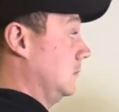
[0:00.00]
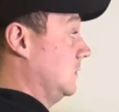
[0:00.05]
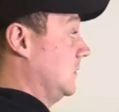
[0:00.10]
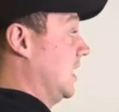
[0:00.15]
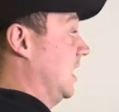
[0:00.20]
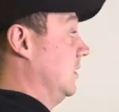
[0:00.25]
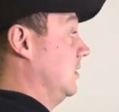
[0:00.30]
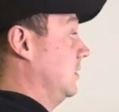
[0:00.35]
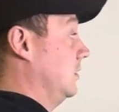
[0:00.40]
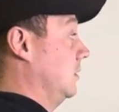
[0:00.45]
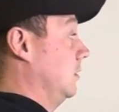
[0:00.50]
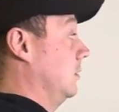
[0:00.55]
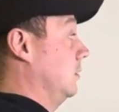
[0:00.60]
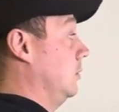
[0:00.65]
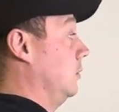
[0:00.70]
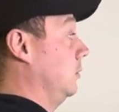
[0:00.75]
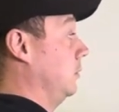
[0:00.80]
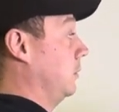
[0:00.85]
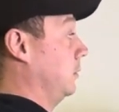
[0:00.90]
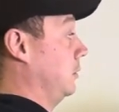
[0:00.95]
that's your
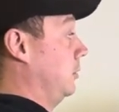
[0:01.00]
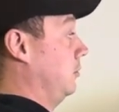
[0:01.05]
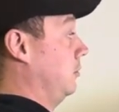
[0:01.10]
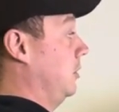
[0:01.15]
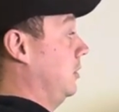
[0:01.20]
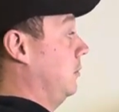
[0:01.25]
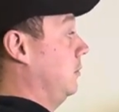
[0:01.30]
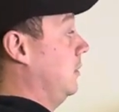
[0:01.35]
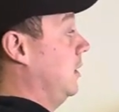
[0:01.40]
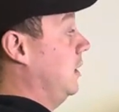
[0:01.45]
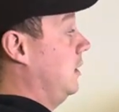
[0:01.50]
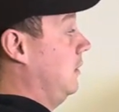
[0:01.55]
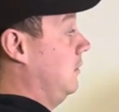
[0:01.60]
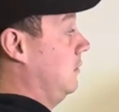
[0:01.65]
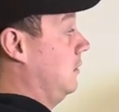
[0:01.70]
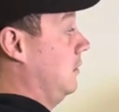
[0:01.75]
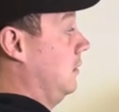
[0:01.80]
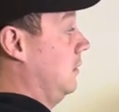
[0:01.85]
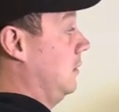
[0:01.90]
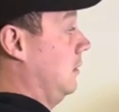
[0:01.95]
whole 3-week wave.
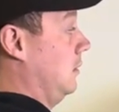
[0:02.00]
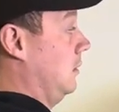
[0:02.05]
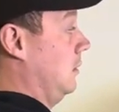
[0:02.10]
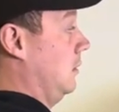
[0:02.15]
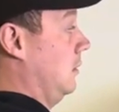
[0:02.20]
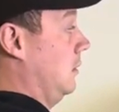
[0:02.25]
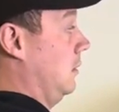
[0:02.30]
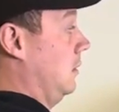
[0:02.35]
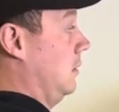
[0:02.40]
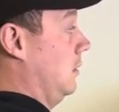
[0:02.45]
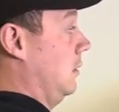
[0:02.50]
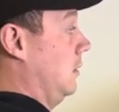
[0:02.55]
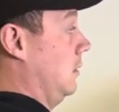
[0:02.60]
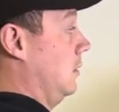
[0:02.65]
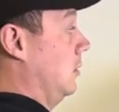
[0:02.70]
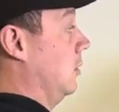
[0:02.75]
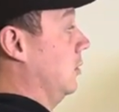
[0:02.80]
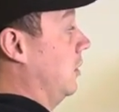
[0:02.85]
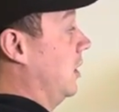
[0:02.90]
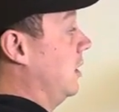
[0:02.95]

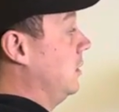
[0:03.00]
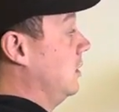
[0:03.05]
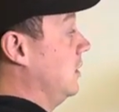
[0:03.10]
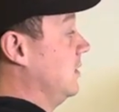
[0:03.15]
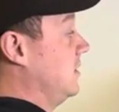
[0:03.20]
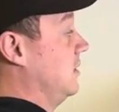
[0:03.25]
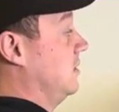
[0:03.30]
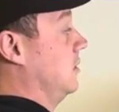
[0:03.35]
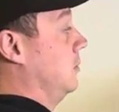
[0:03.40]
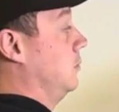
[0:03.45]
Or that this is a